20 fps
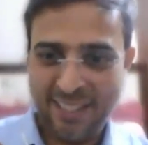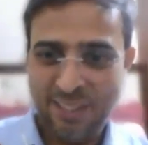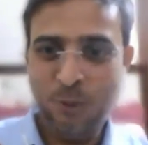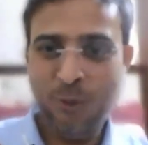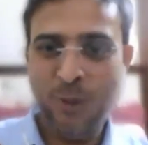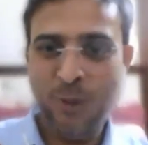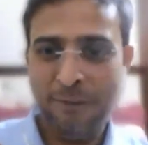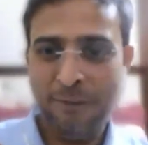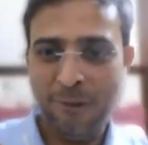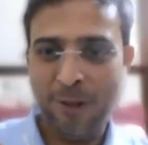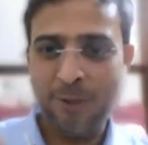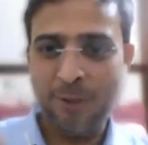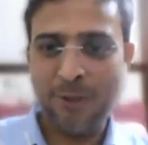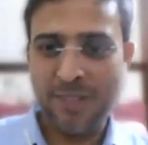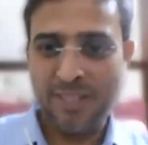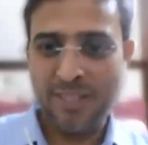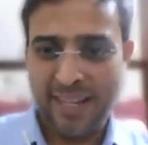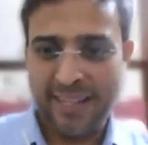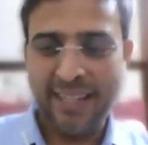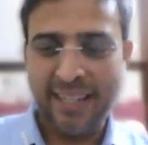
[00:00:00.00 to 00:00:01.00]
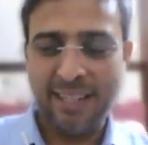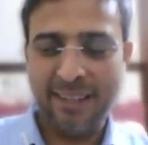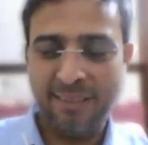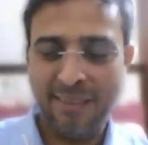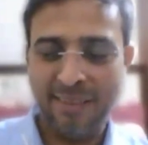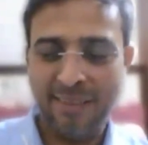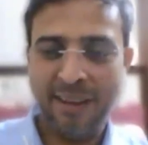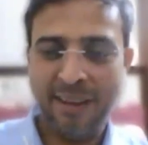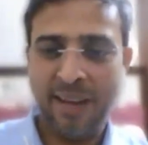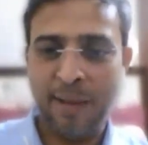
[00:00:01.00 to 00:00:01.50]
As you have also
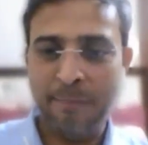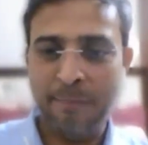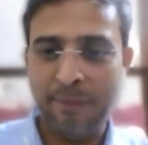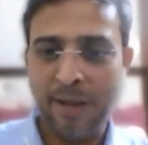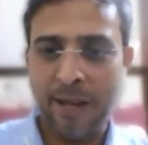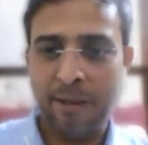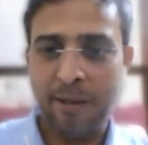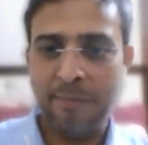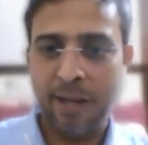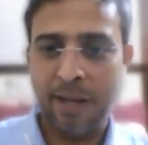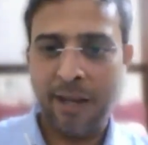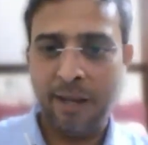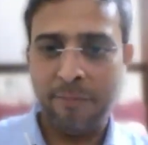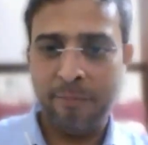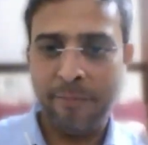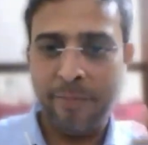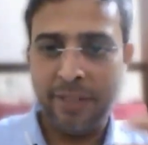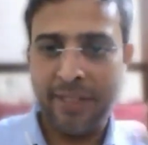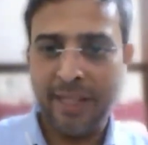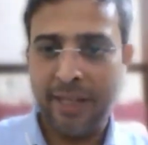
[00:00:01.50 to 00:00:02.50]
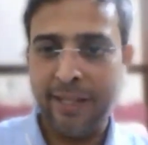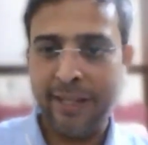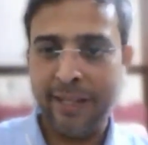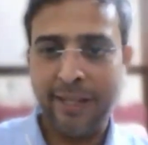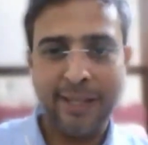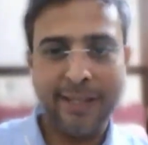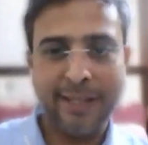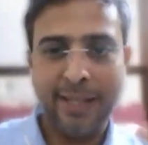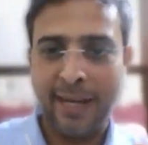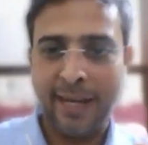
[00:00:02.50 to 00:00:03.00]
said, and I've
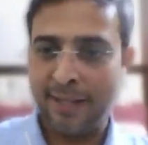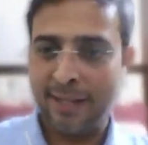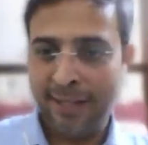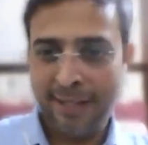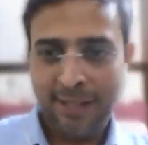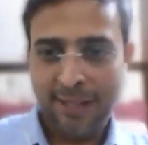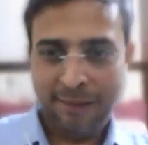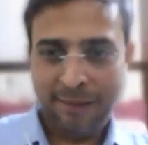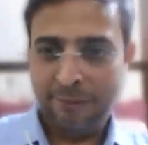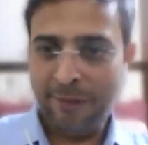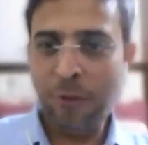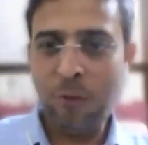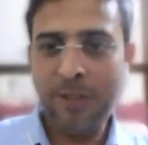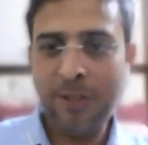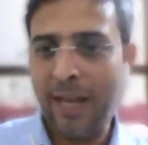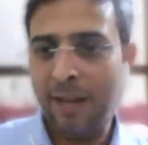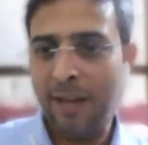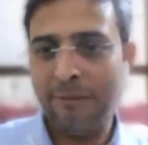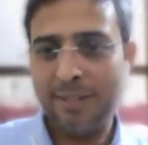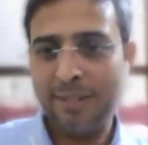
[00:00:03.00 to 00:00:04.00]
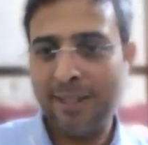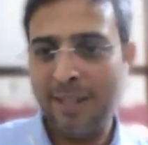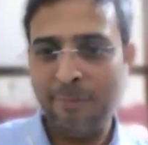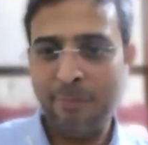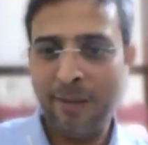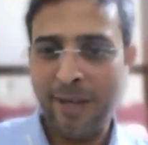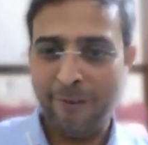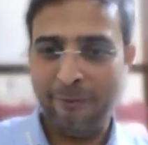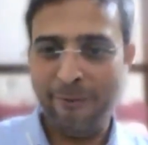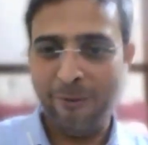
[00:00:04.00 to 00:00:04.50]
been telling it, that we don't
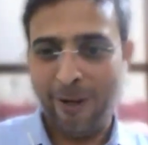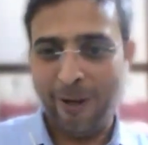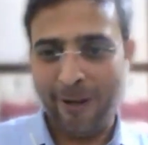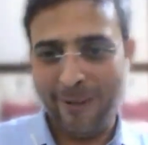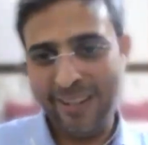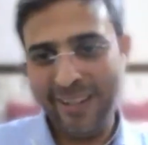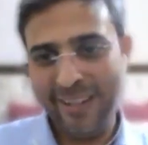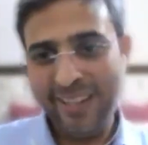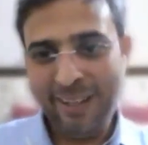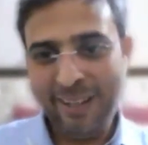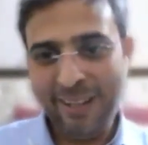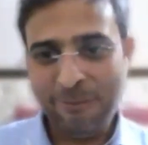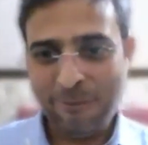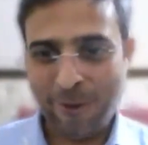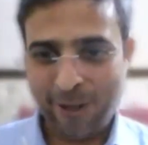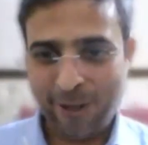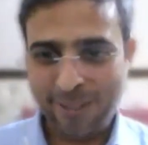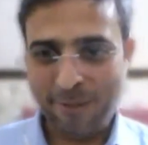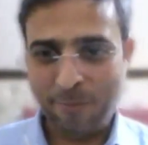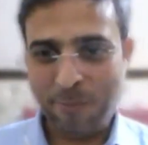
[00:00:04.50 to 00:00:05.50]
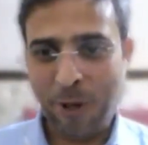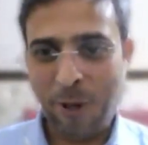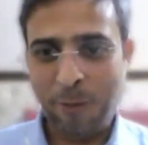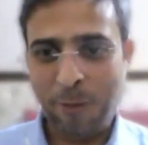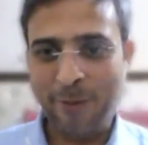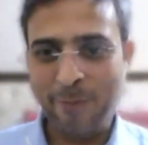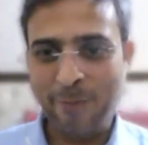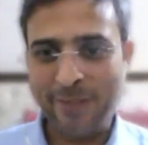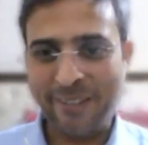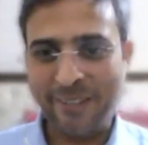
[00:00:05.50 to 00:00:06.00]
have a syllabi
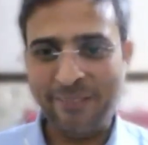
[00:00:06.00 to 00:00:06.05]
for the